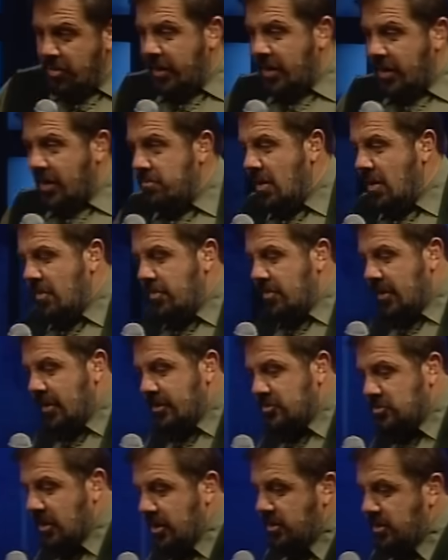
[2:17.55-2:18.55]
I come up and I
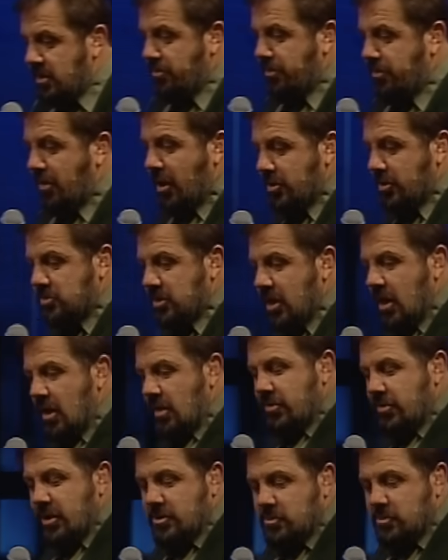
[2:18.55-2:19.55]
said to the boss,
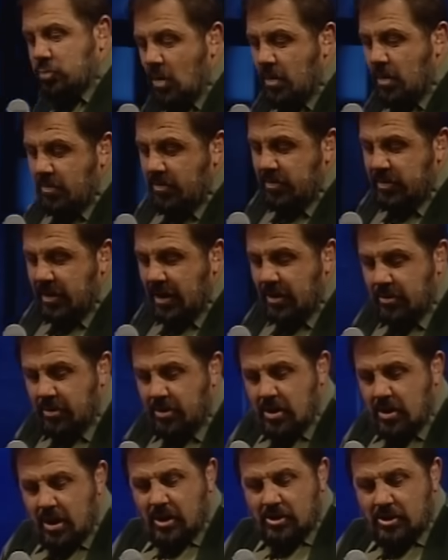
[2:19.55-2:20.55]
this woman down there,
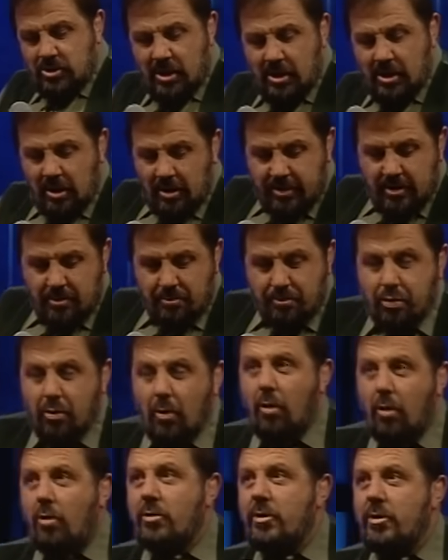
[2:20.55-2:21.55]
she got a
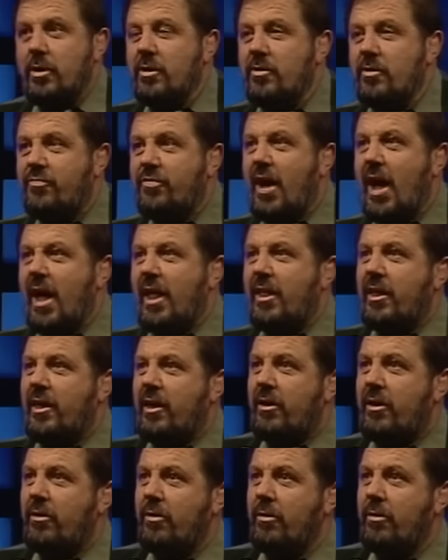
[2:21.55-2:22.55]
prawn in her fanny.